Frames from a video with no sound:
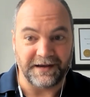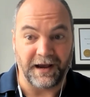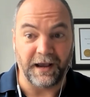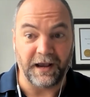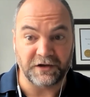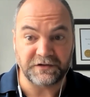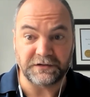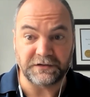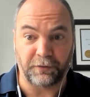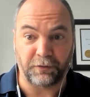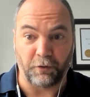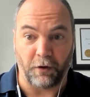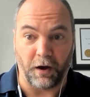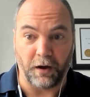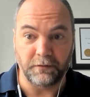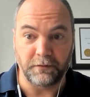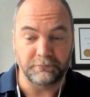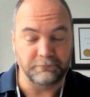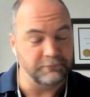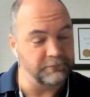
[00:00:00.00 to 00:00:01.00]
I actually
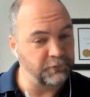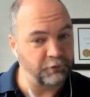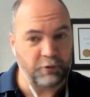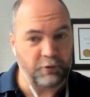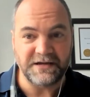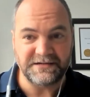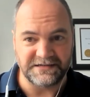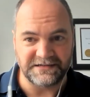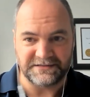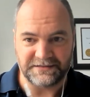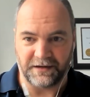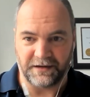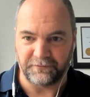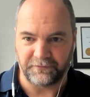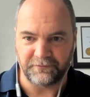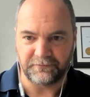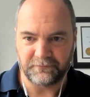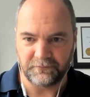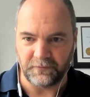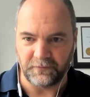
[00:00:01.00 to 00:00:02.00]
thought crazy stuff.
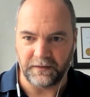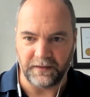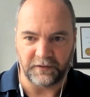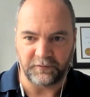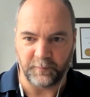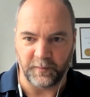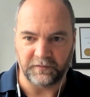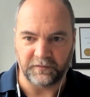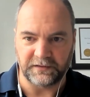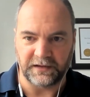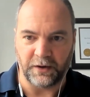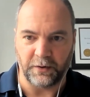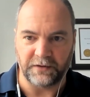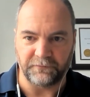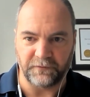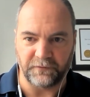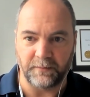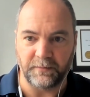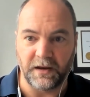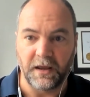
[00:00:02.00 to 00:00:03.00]
Right, that's basically how I
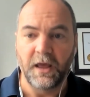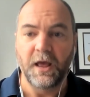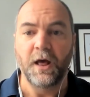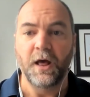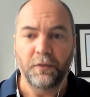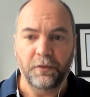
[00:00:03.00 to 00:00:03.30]
framed it.